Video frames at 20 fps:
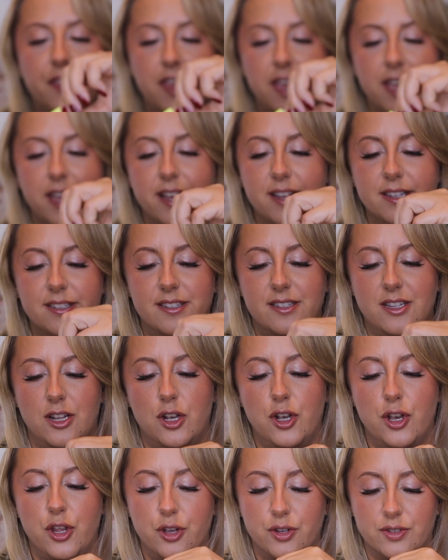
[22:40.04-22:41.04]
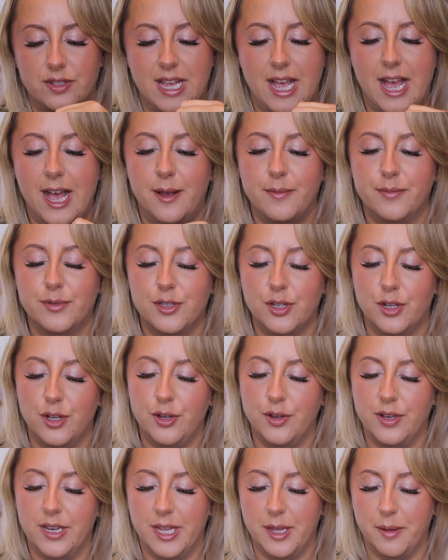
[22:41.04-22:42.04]
this looks
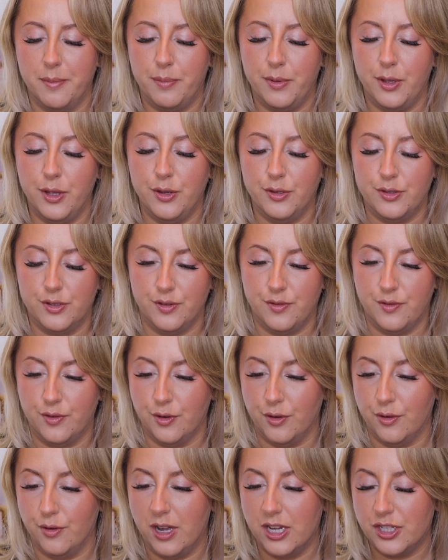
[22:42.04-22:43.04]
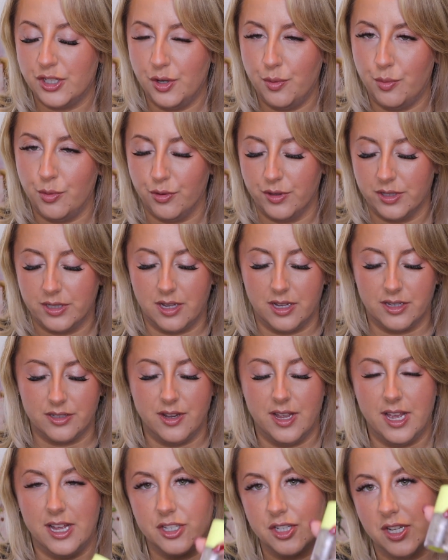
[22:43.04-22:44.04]
absolutely beautiful. I should have worn this last
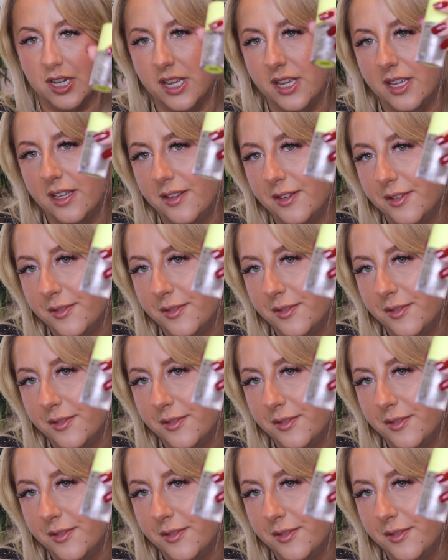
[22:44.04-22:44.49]
night actually.